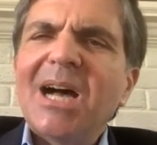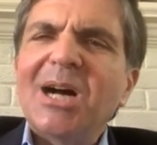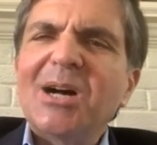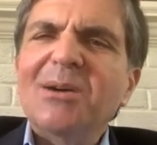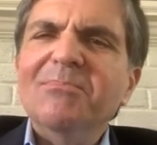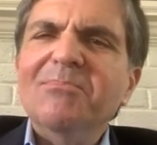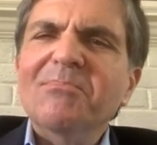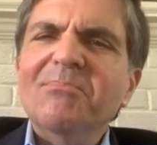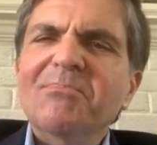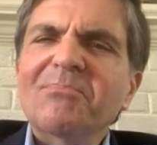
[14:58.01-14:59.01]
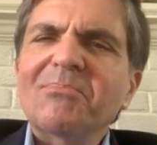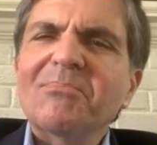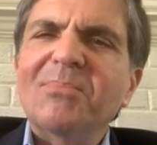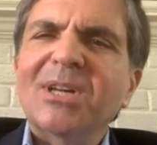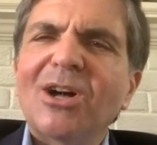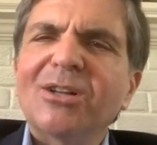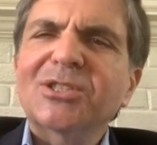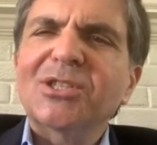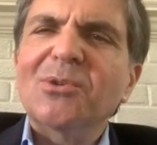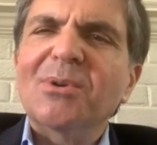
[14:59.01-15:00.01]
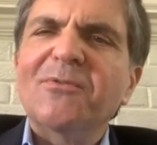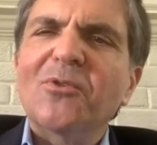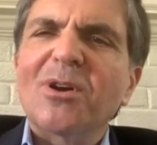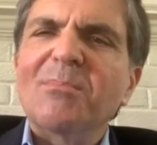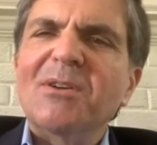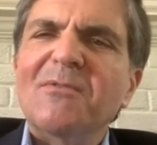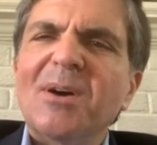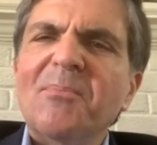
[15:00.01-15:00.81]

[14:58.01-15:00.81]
but also a form of